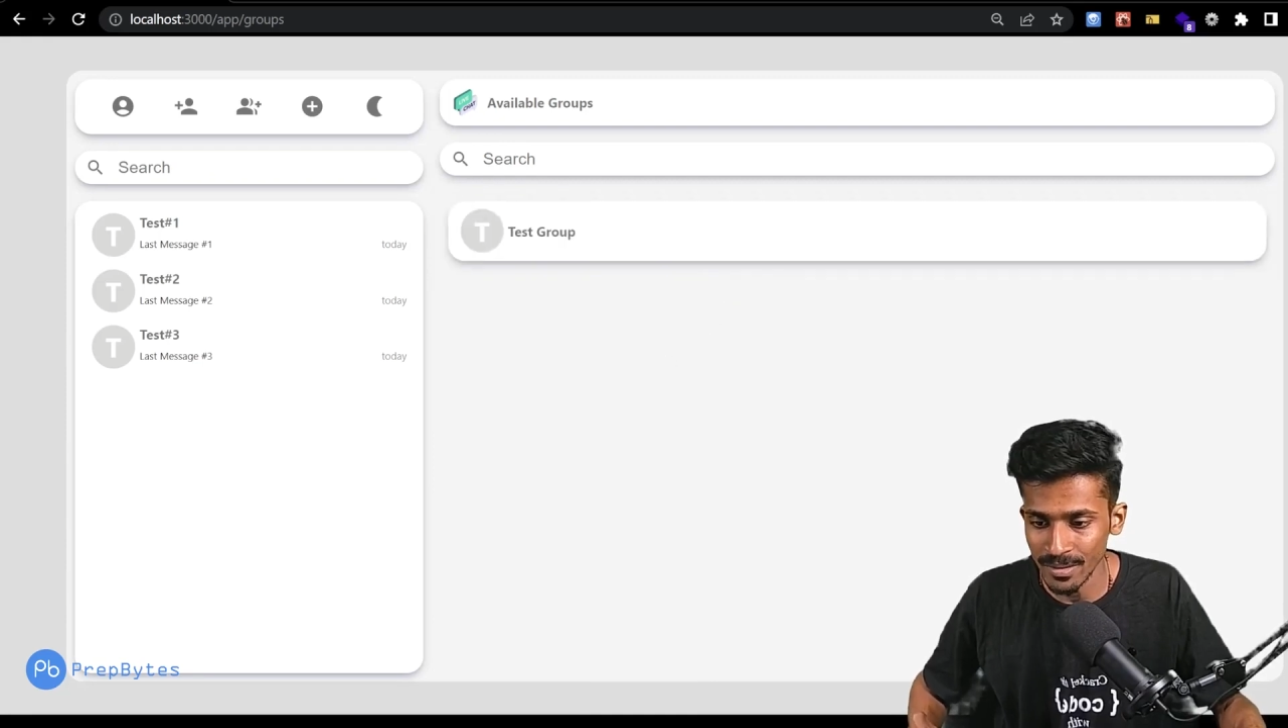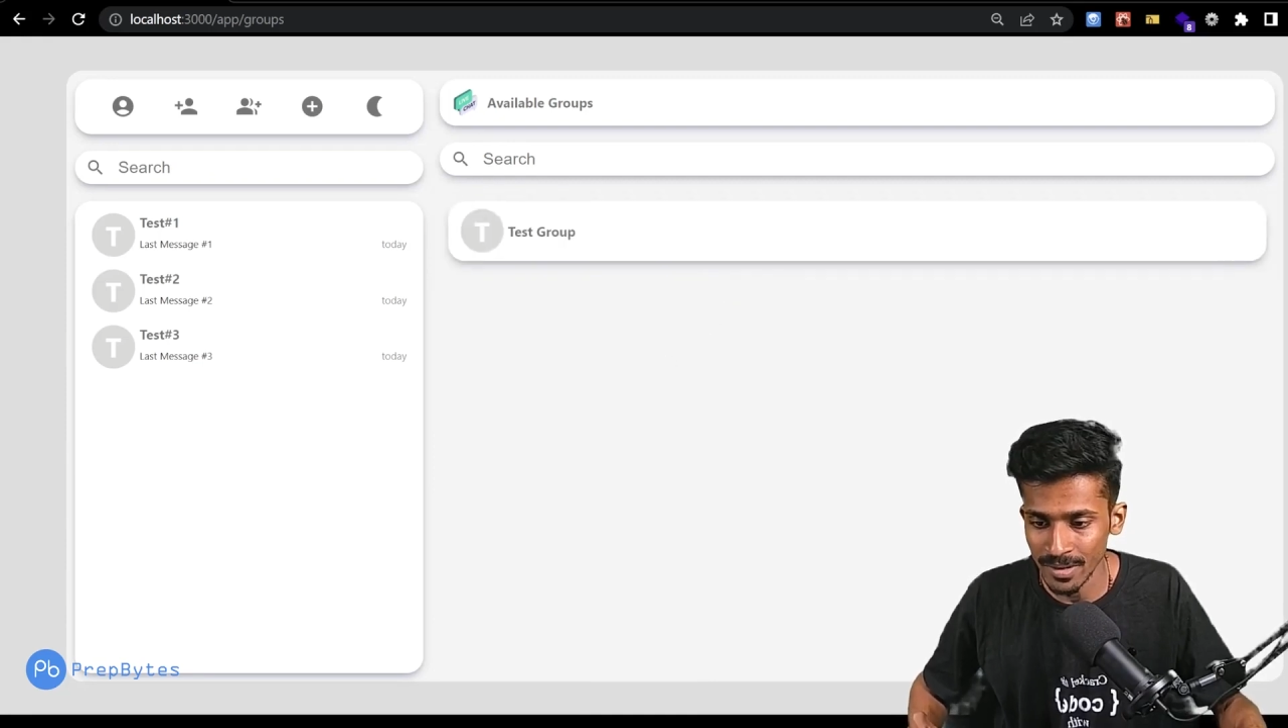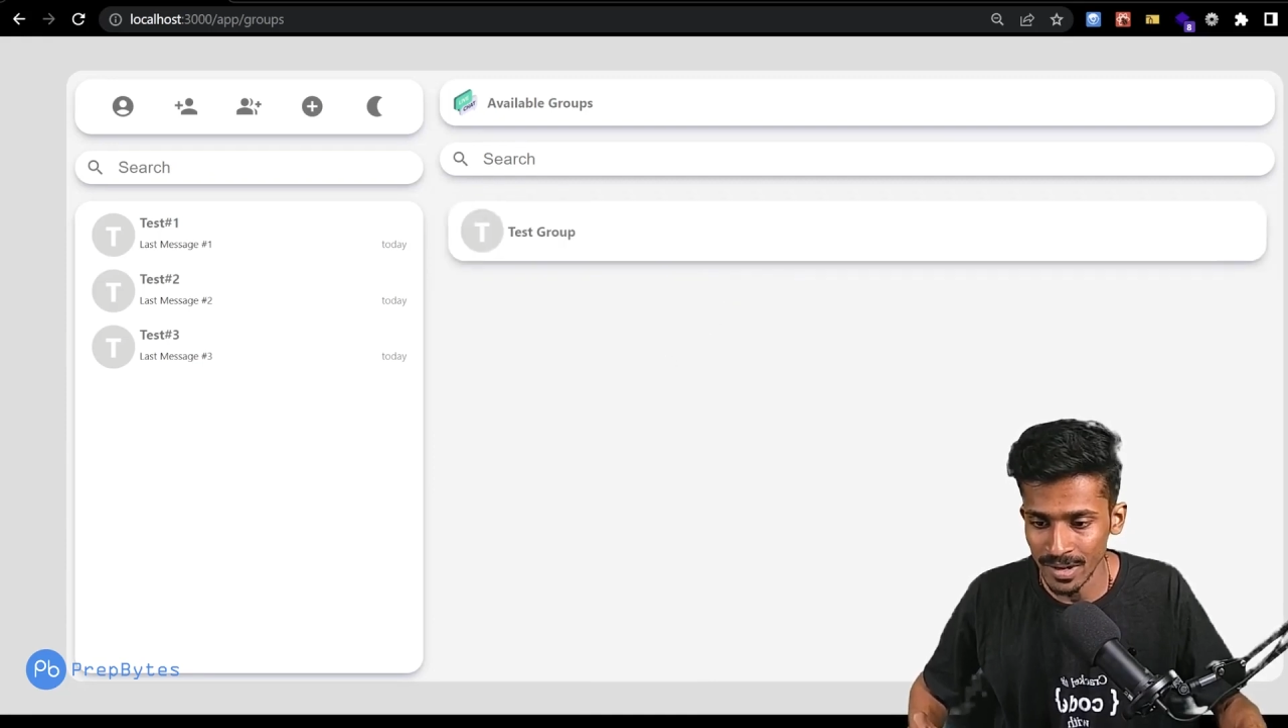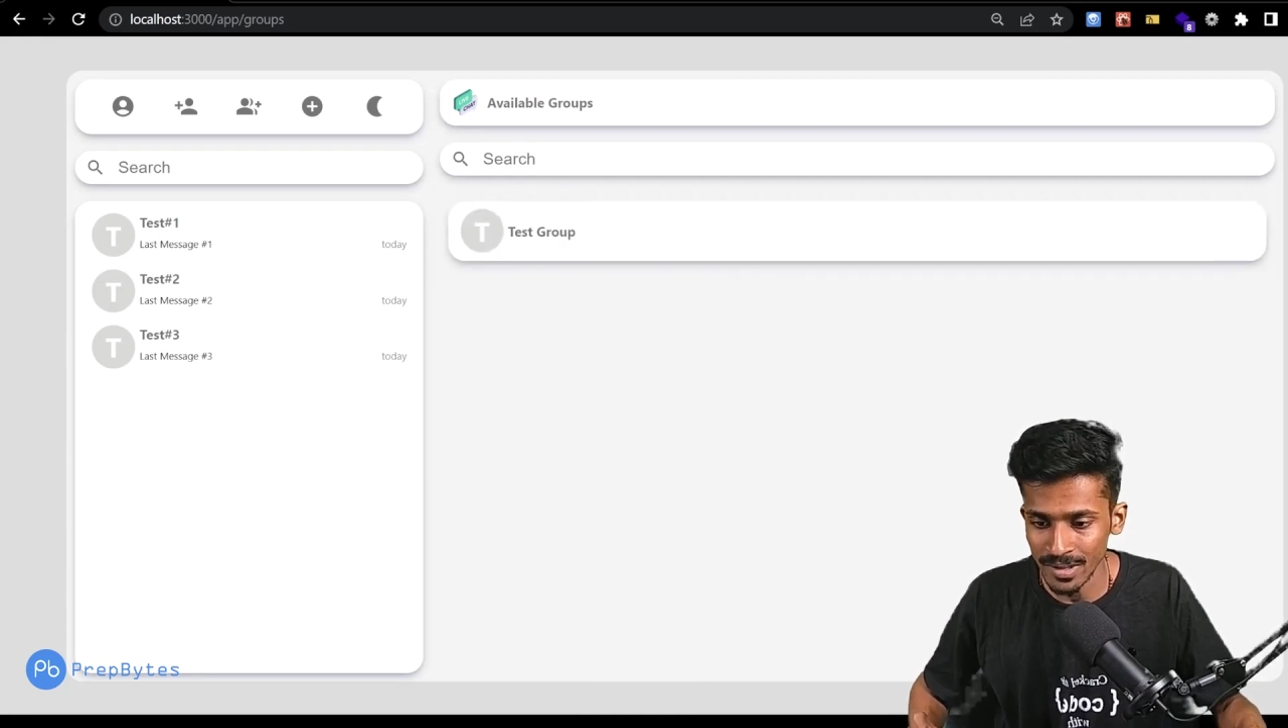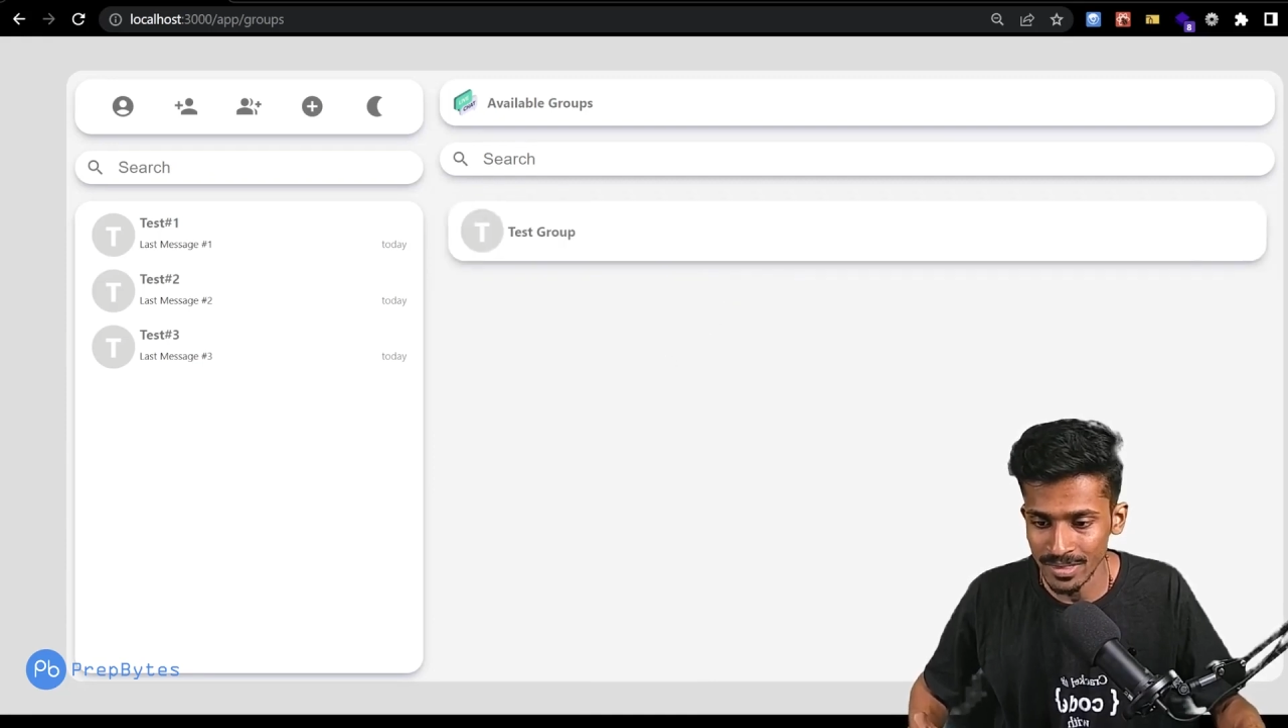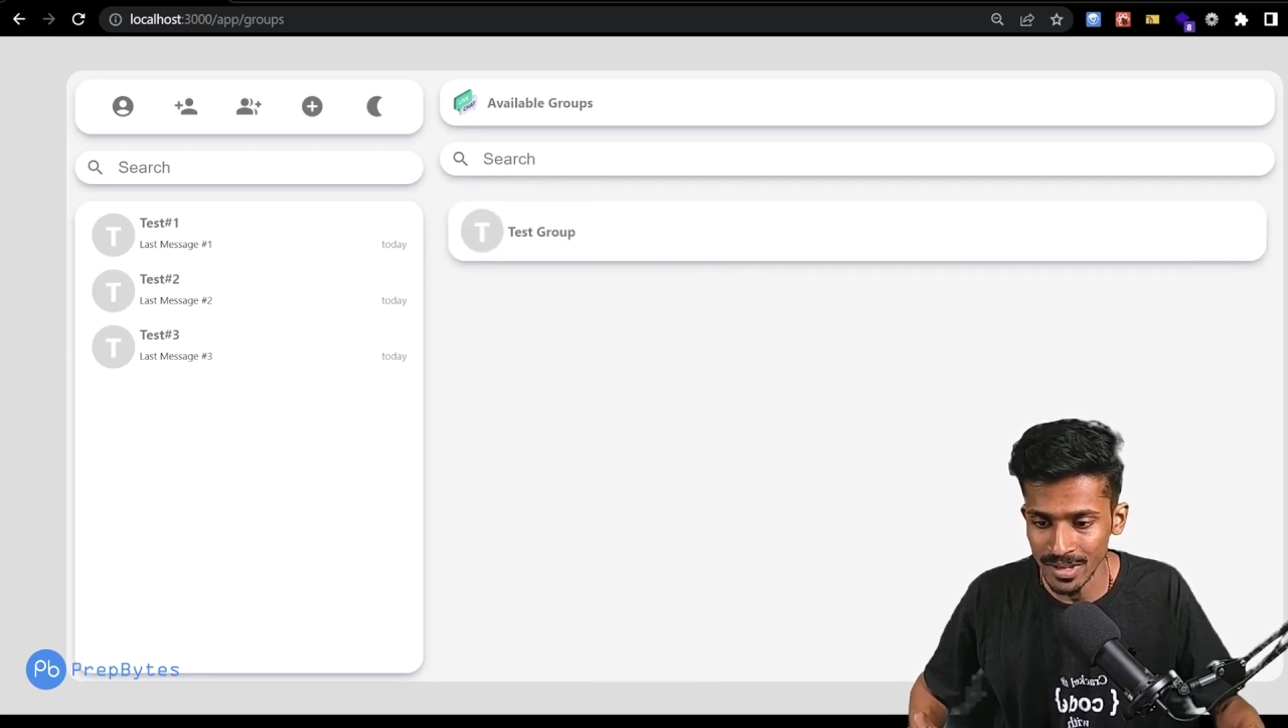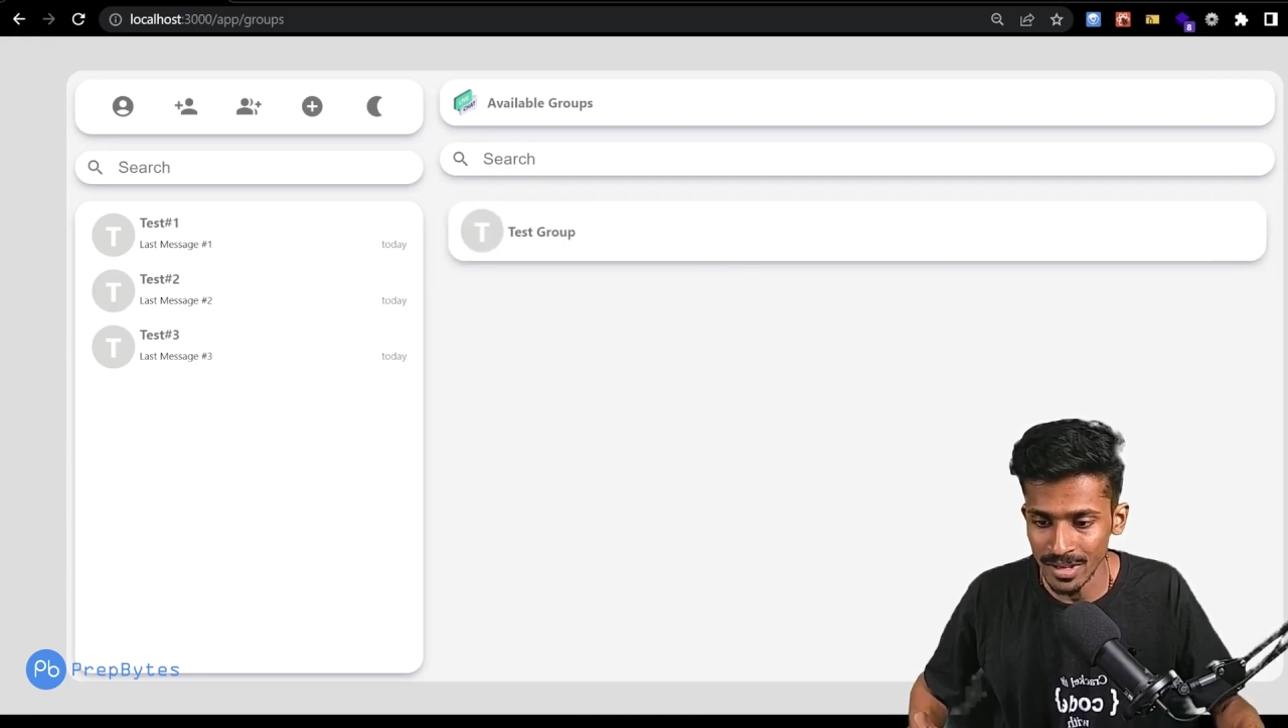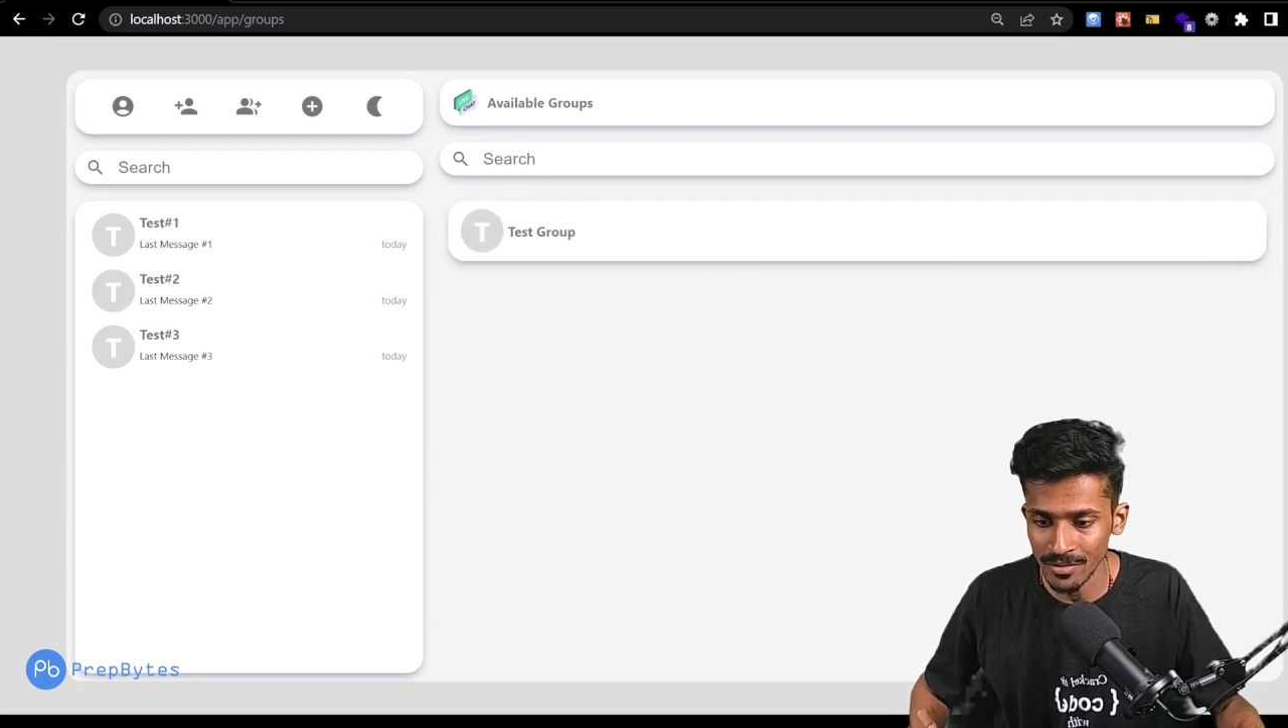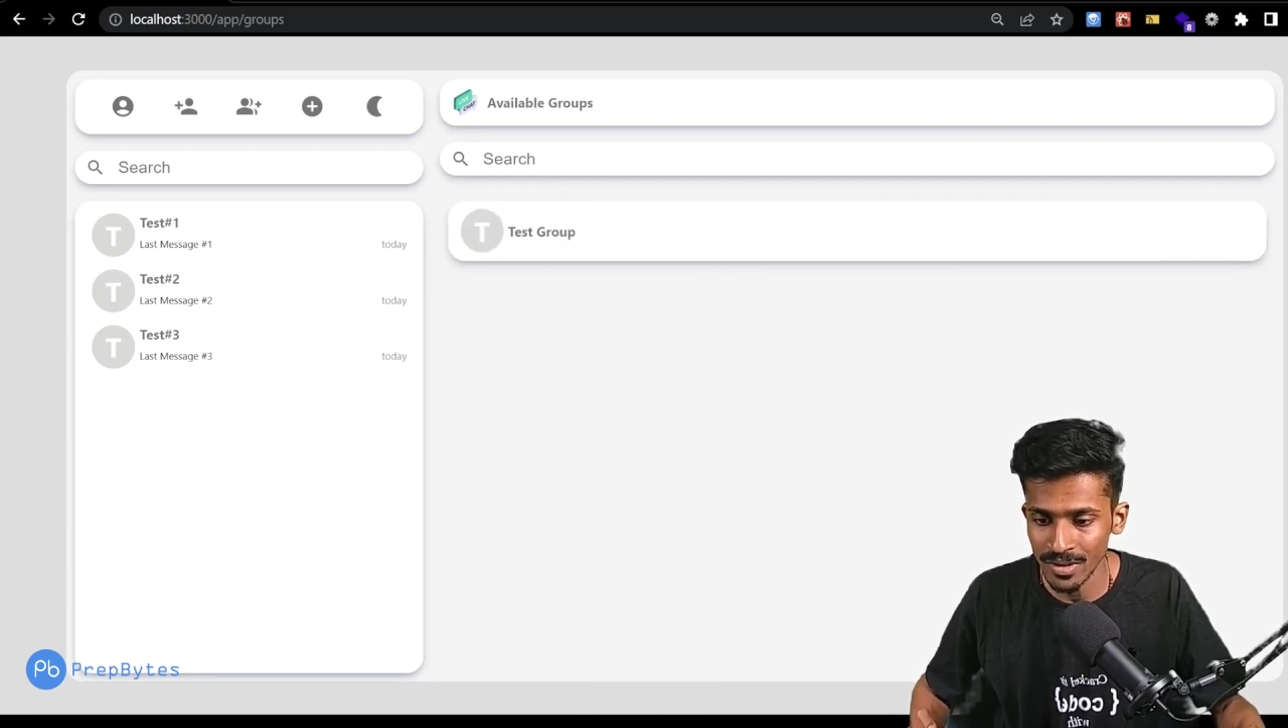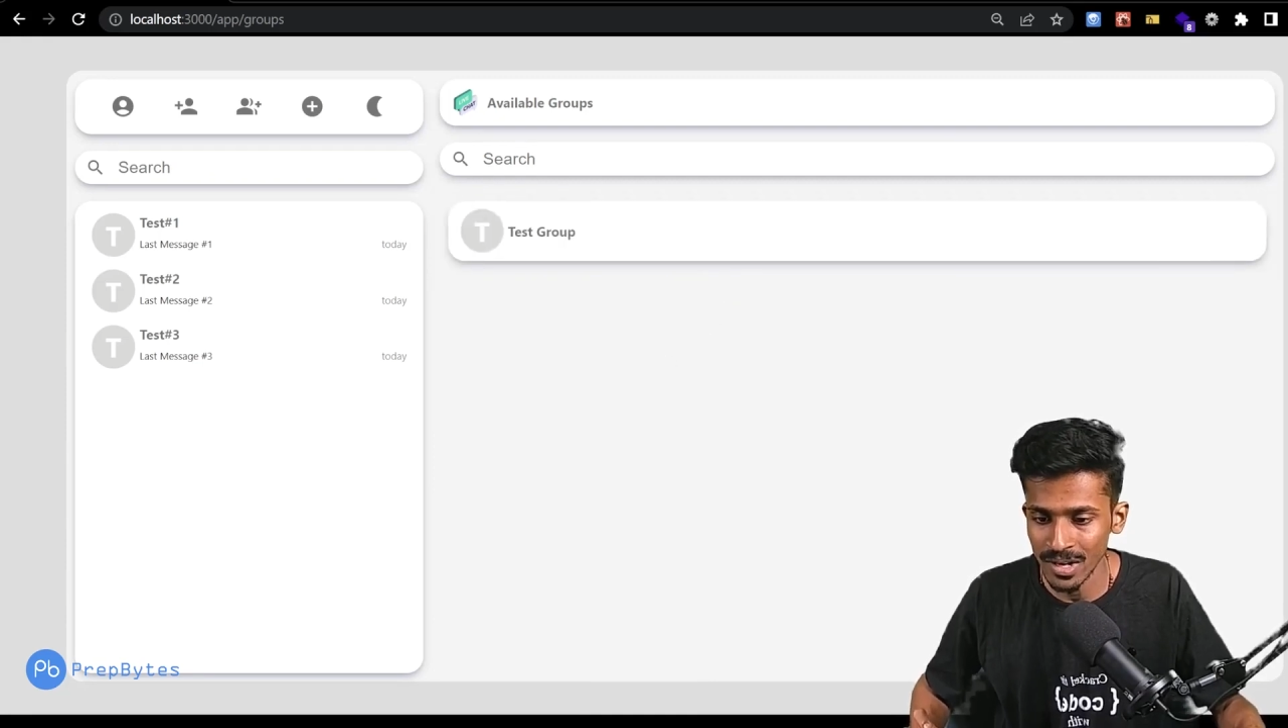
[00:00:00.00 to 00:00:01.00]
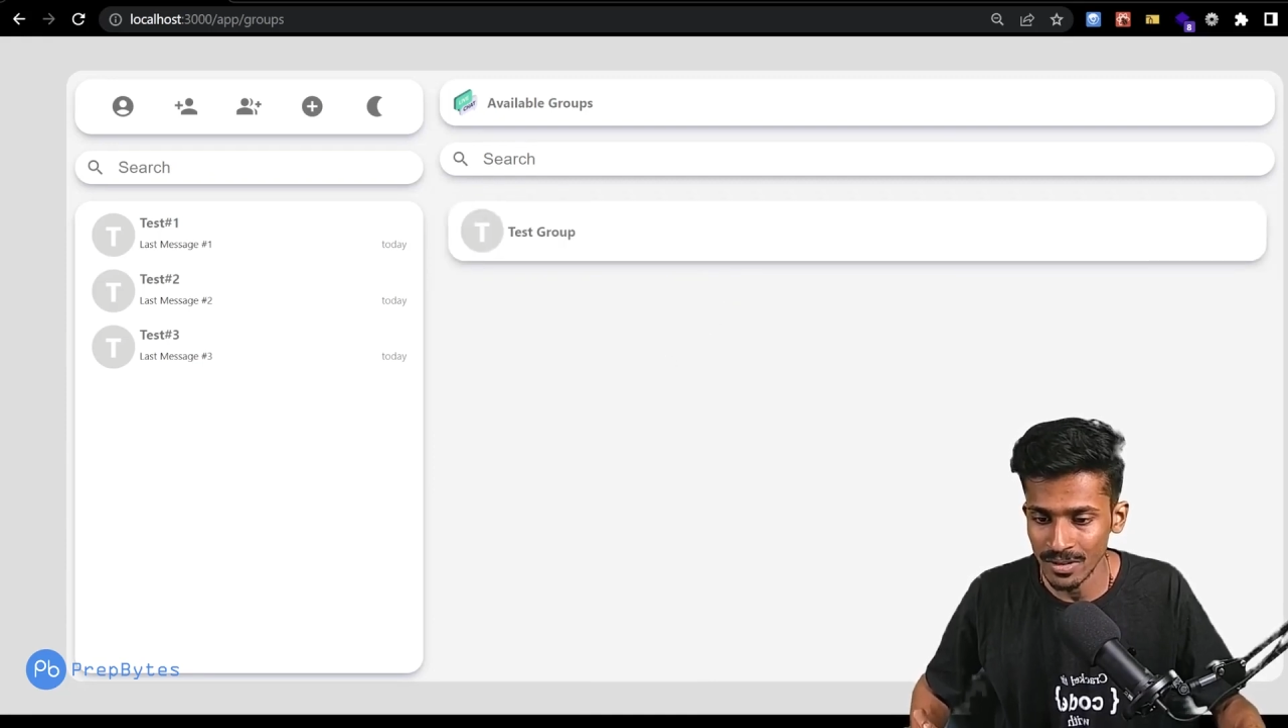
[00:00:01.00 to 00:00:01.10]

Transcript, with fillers: i think we we'll,